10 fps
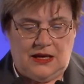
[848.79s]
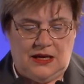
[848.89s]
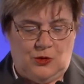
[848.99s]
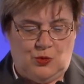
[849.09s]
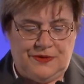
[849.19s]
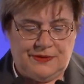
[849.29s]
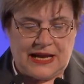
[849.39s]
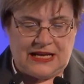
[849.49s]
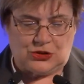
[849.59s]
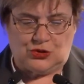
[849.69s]
With
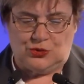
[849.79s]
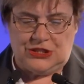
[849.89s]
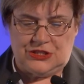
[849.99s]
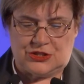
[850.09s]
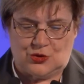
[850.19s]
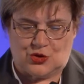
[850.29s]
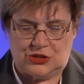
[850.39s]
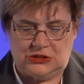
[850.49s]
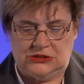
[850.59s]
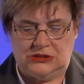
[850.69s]
regard to the
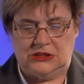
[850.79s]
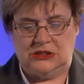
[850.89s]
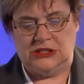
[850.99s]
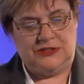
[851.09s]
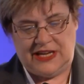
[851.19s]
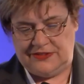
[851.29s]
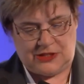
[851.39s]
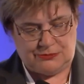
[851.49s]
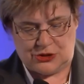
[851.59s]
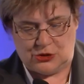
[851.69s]
social
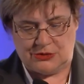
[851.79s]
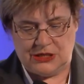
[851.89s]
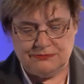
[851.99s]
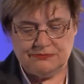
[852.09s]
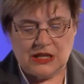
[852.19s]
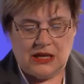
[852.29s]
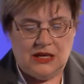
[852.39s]
event and program,